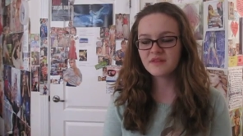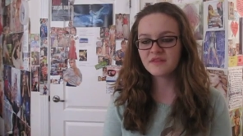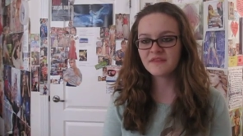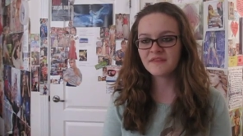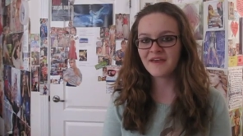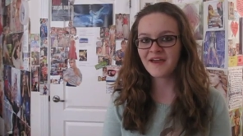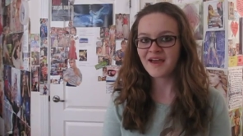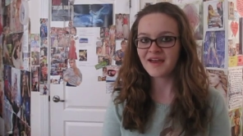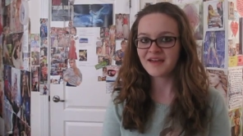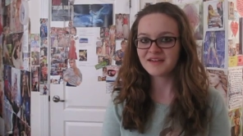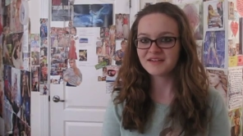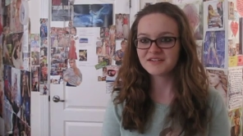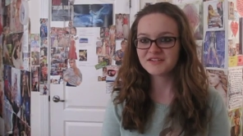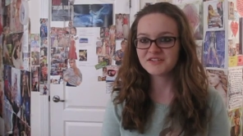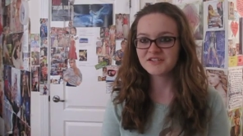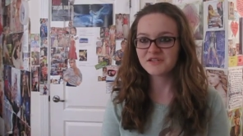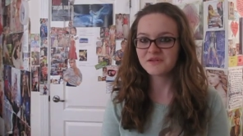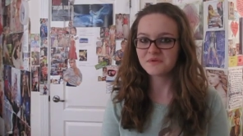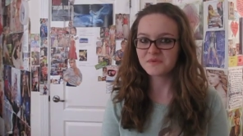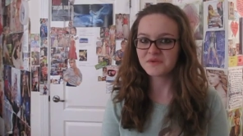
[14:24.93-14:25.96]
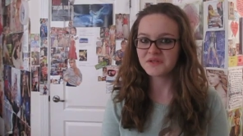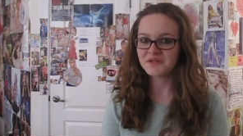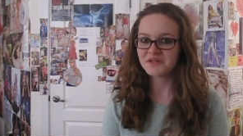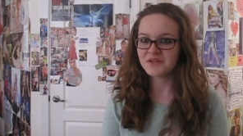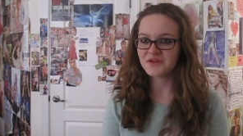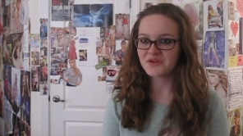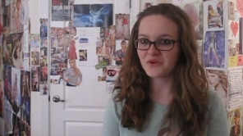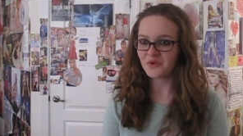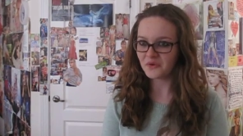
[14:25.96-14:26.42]
that she would
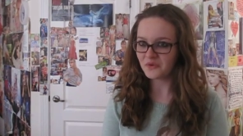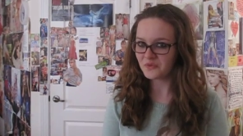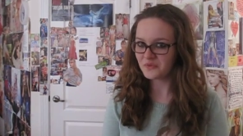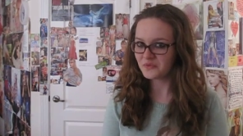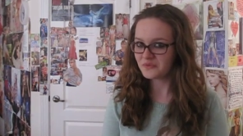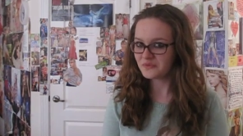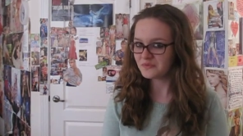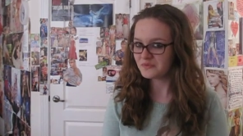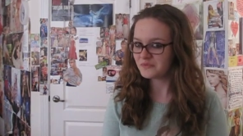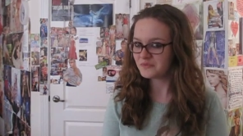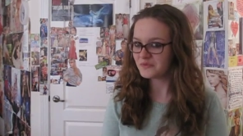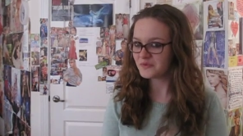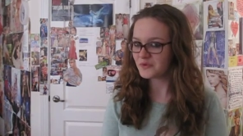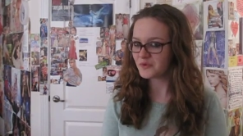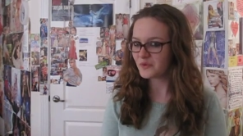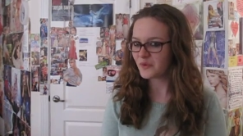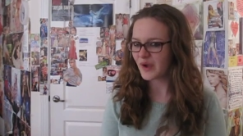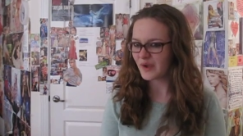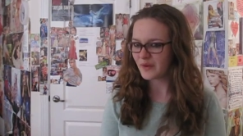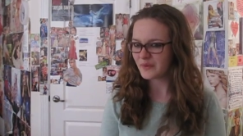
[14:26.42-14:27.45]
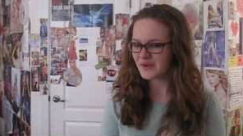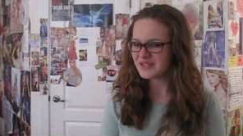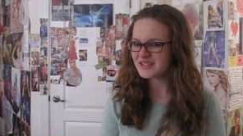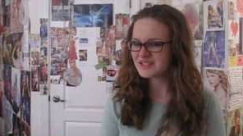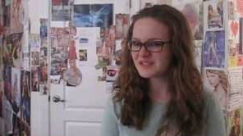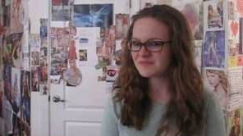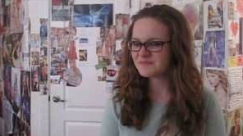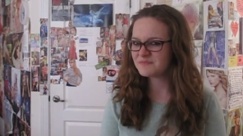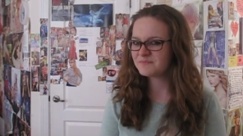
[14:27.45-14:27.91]
know who I was